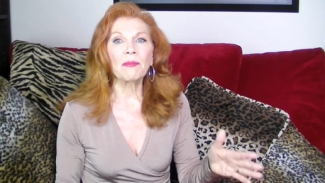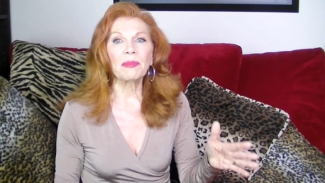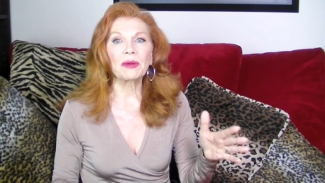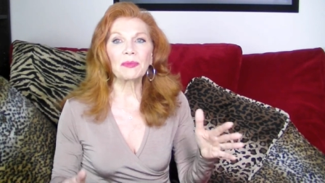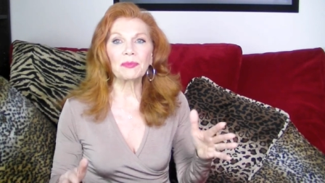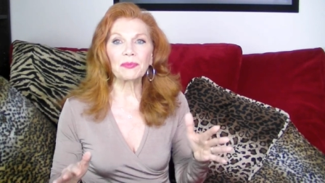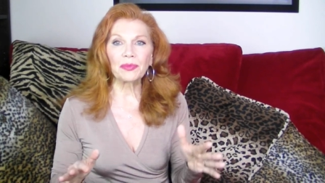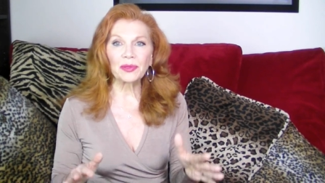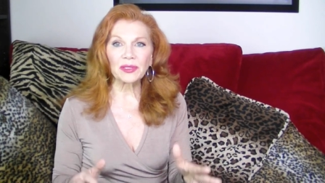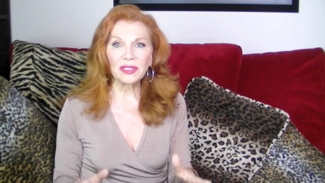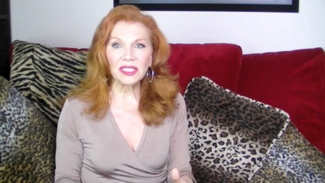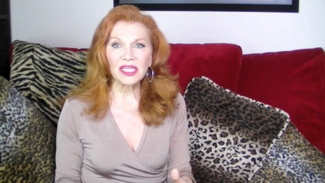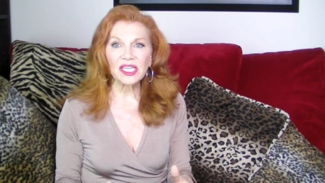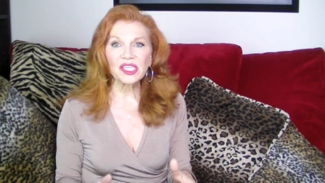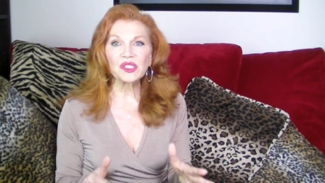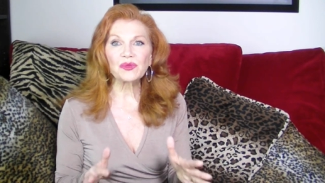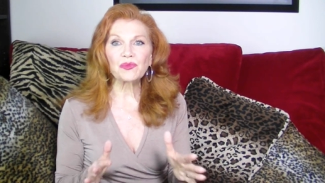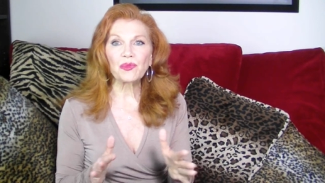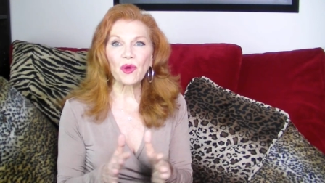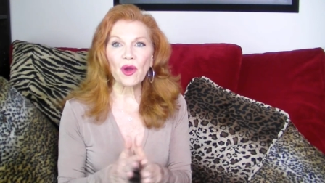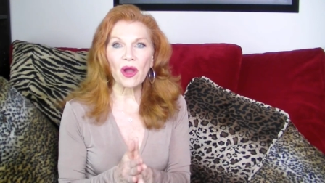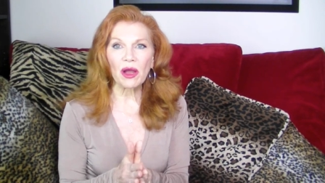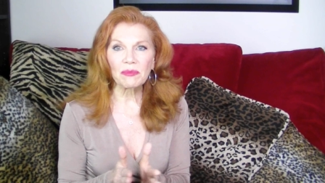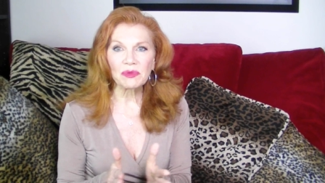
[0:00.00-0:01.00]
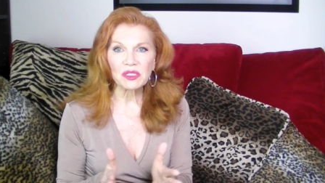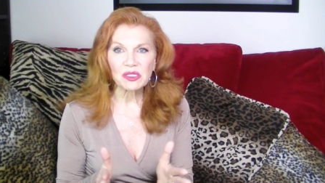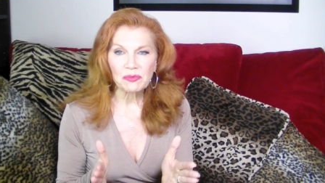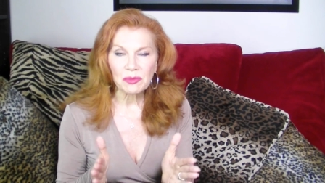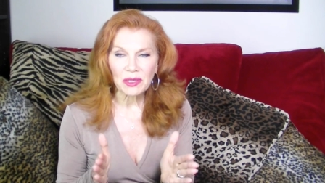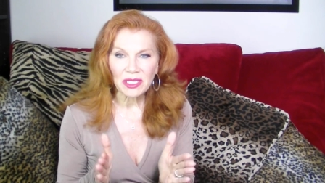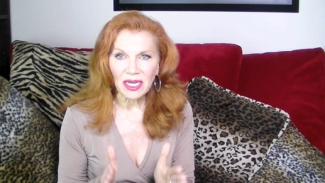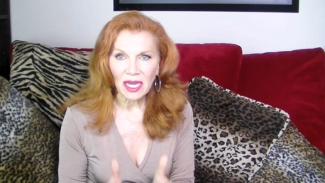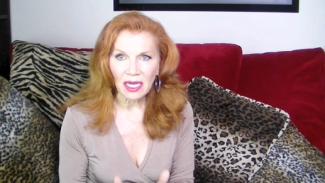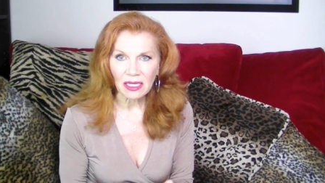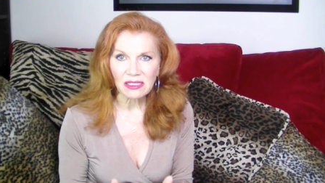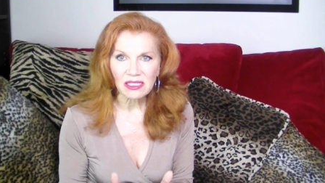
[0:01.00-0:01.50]
But please promise
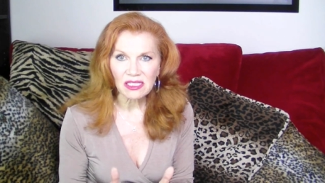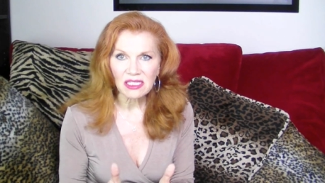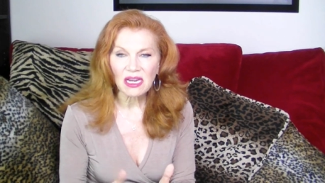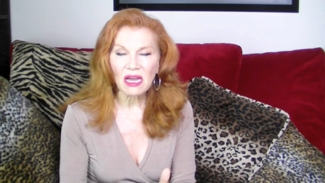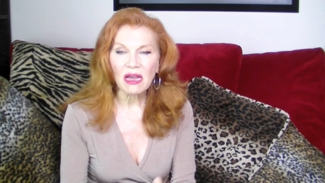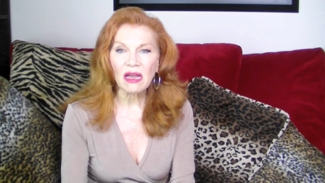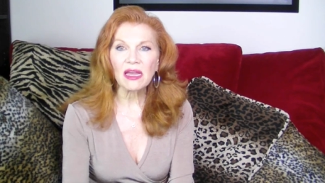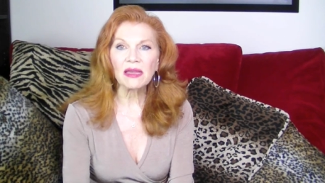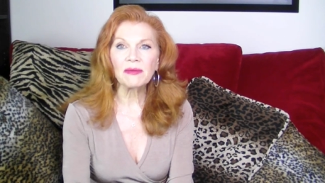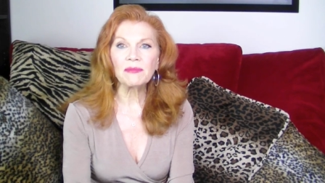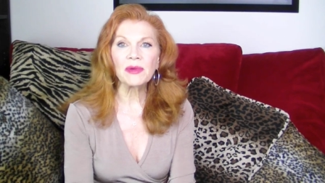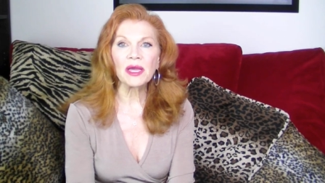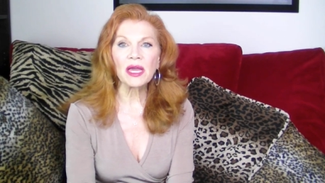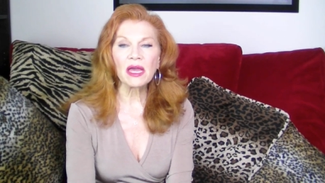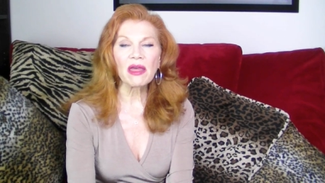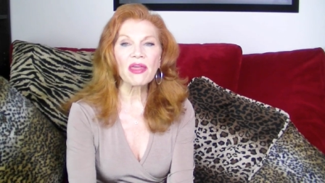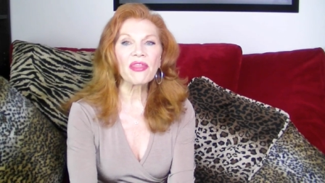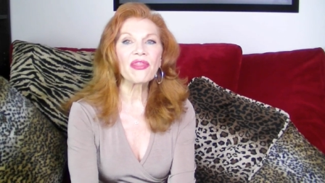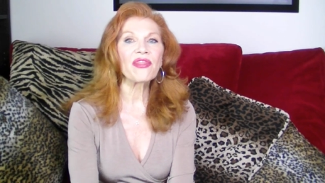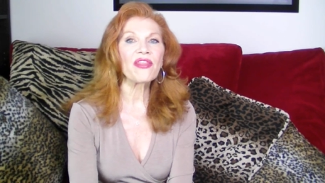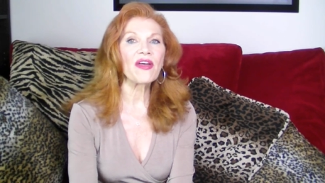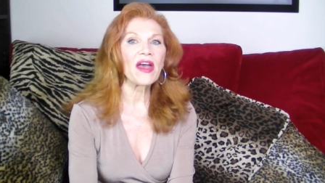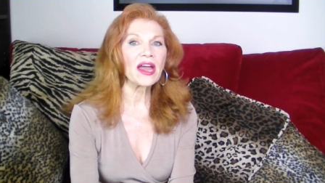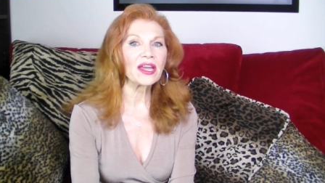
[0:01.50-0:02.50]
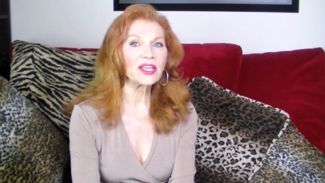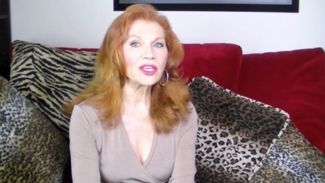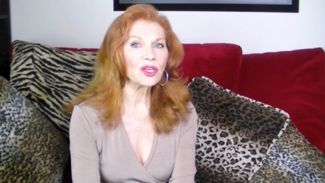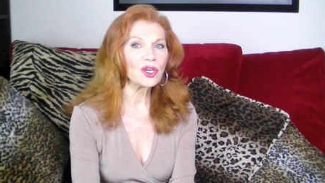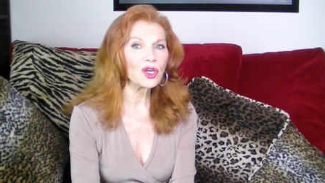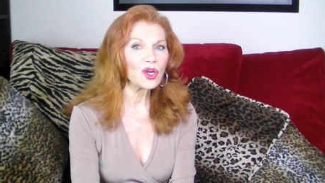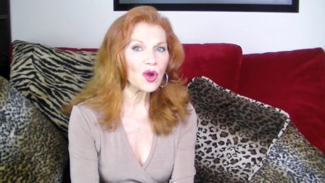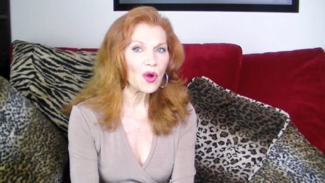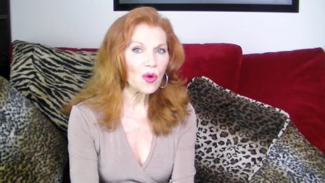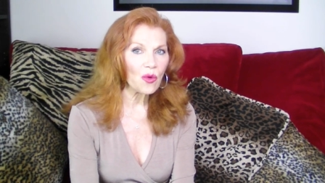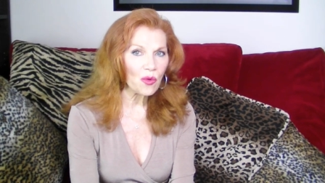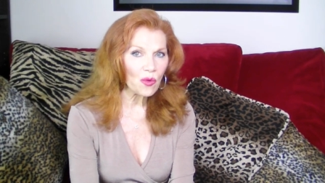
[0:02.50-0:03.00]
me next time that
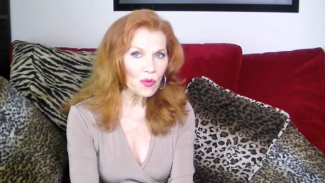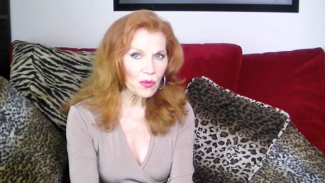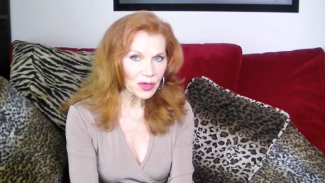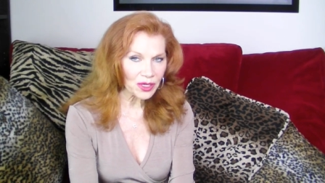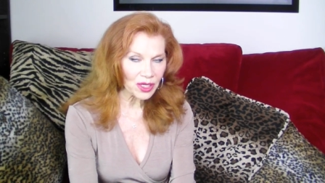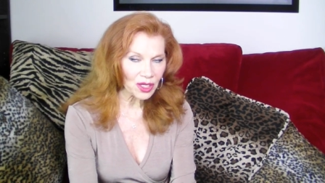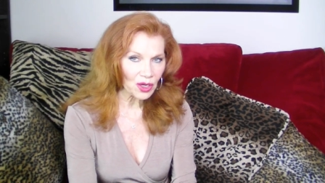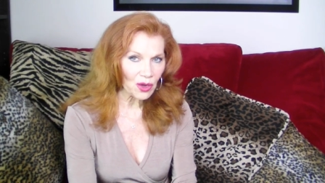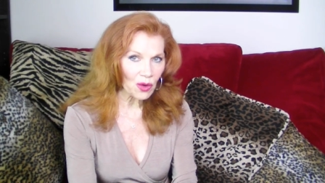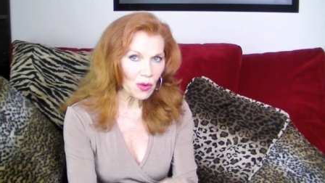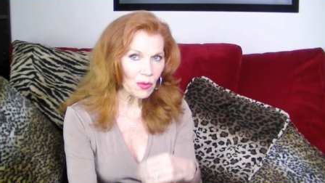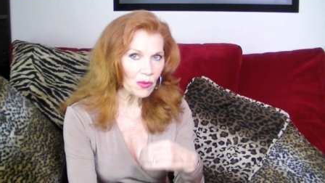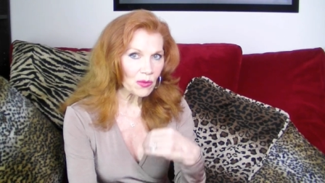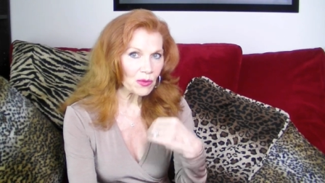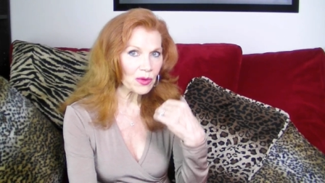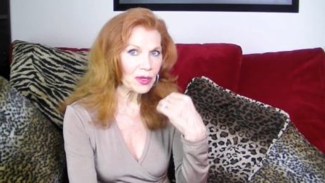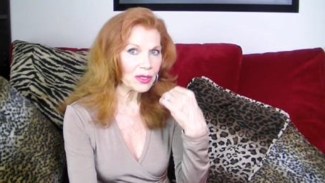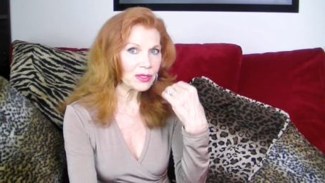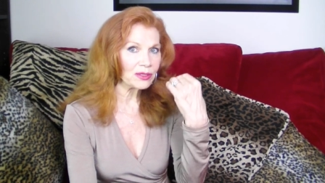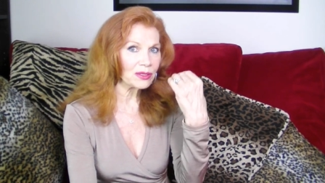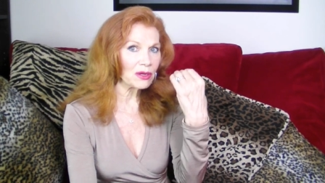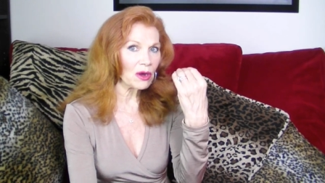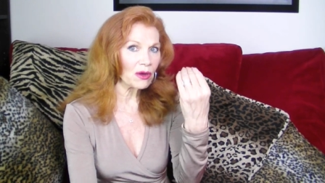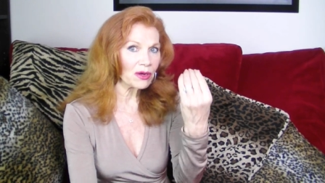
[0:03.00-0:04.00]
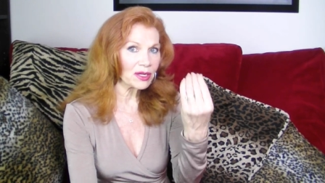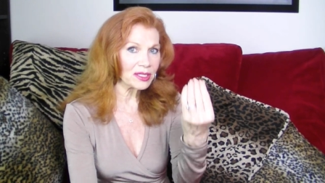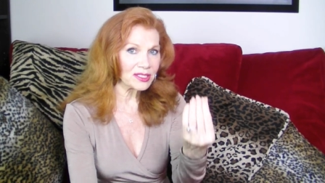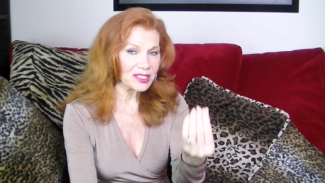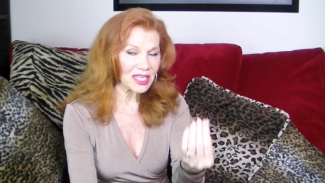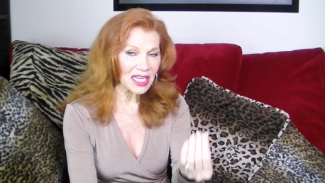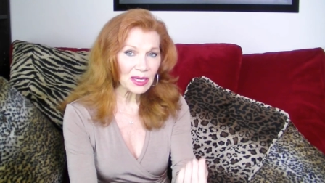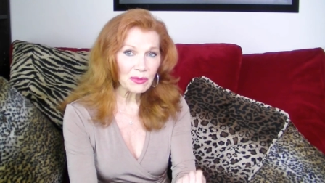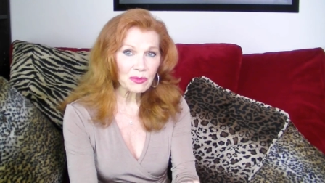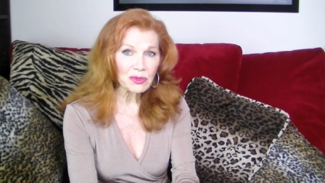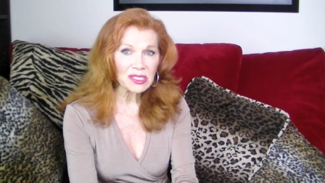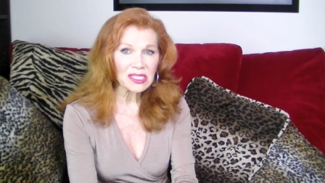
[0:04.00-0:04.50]
you go, when you go on a
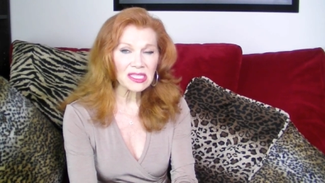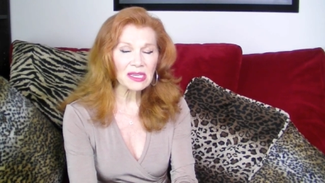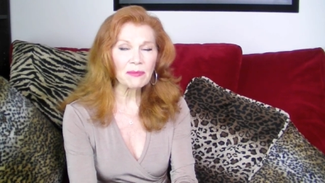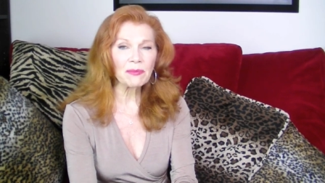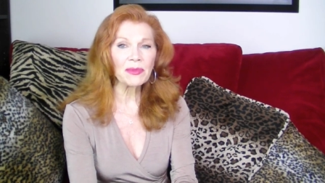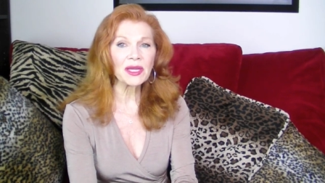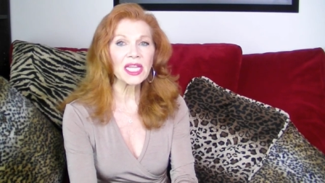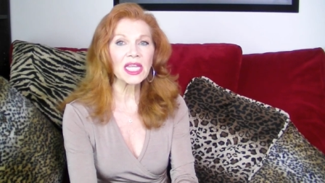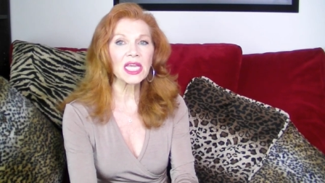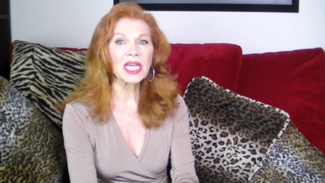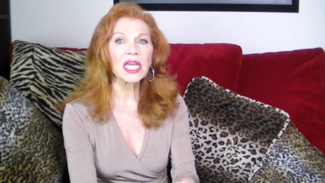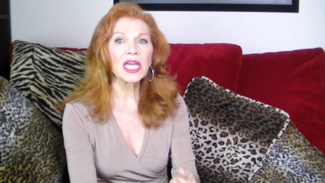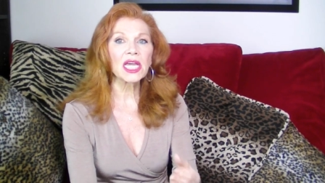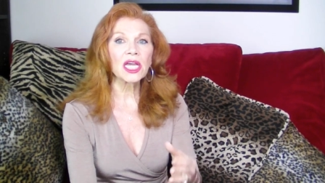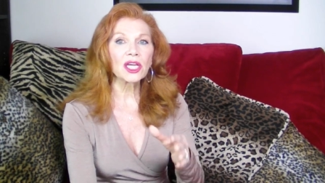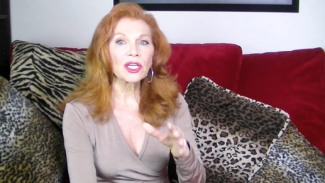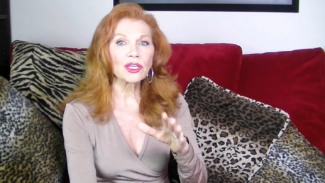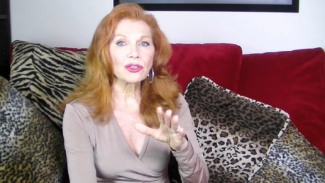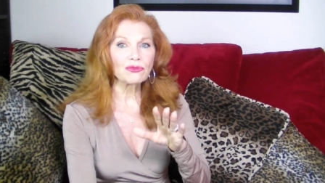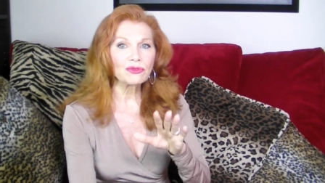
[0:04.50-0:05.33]
date with somebody,